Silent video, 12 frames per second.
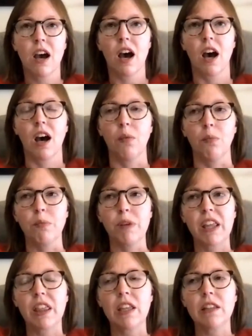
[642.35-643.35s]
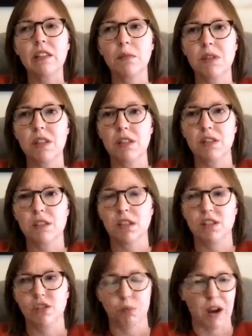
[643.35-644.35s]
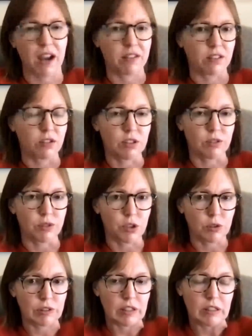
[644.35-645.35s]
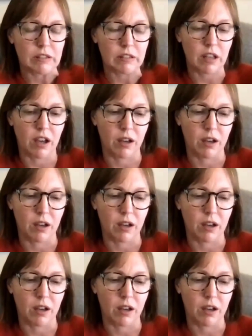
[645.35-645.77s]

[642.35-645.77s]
But I think some of the just practical difficulties,